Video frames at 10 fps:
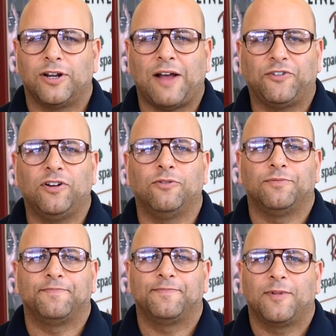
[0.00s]
Good
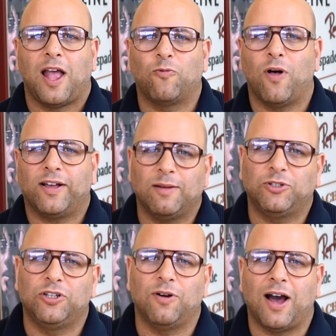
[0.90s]
afternoon and welcome
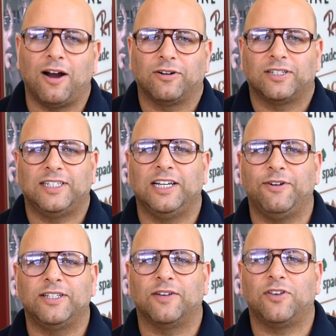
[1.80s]
to our
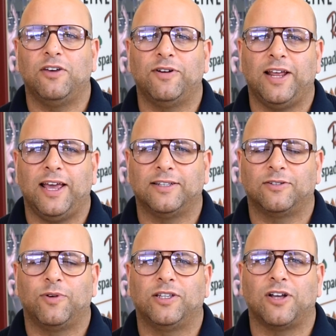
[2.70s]
series of
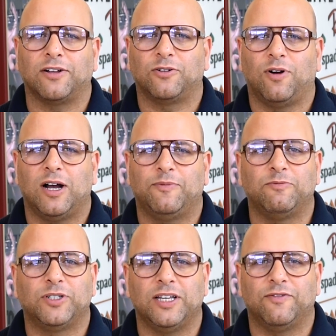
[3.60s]
Q&As with Dr. Wahab
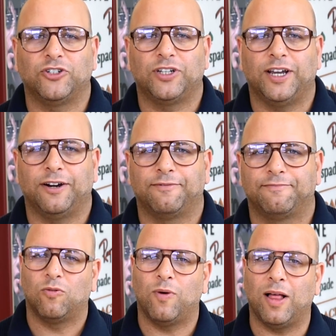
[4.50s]
from SEEN Vision Care.
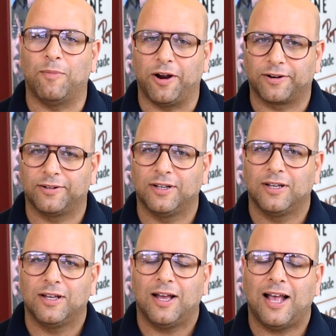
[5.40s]
Well, Mark,
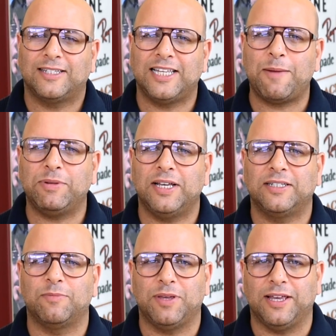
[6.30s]

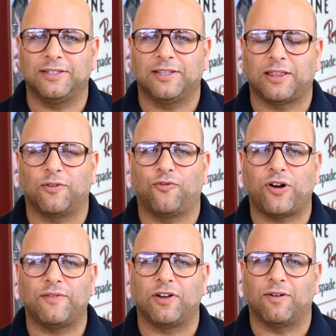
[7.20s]
astigmatism means that the
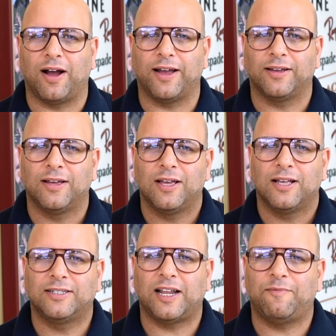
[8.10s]
front of your eye,
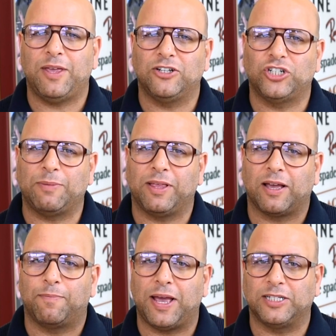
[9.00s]
instead of being shaped
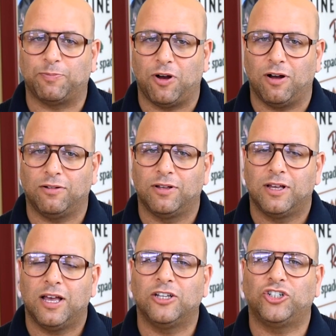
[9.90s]
like a baseball,
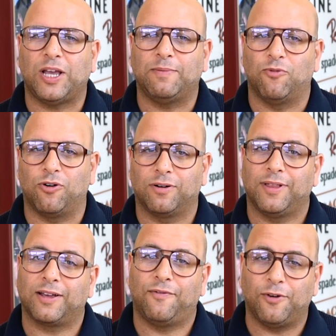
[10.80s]
is shaped more
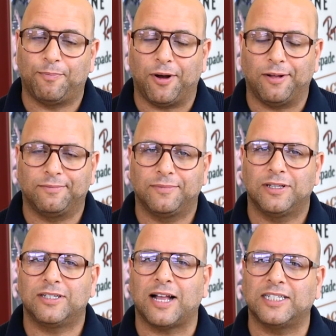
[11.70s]
like a football.
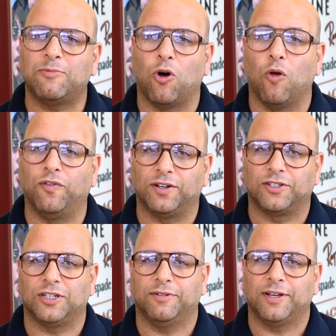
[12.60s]
It's got some
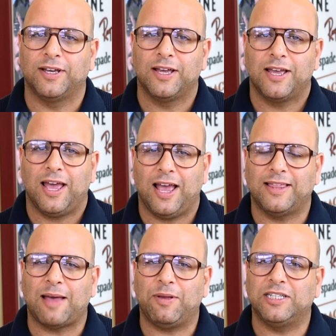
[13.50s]
ovalness to it,
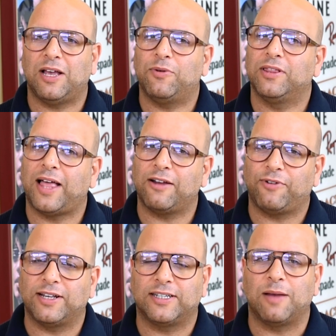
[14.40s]
and that means that when light
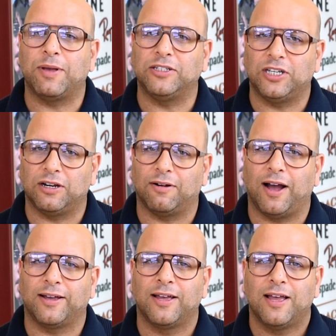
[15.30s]
rays come into your
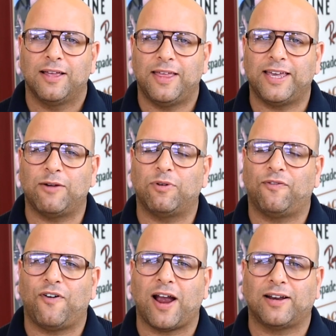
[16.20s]
eye, they get
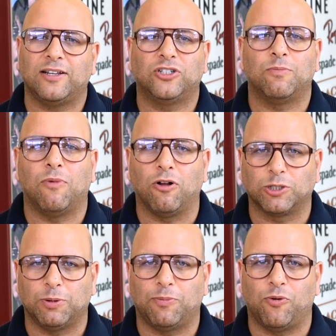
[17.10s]
refracted into
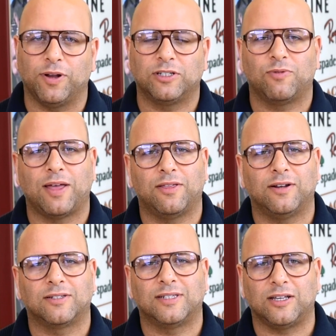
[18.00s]
multiple points rather
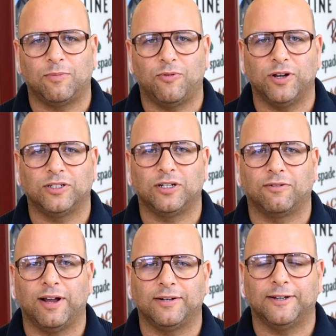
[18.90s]
than a single point to
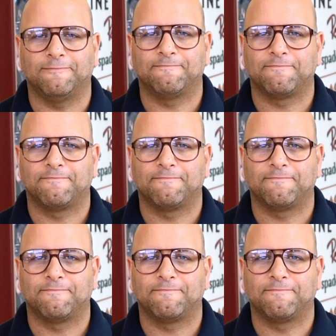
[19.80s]
your retina.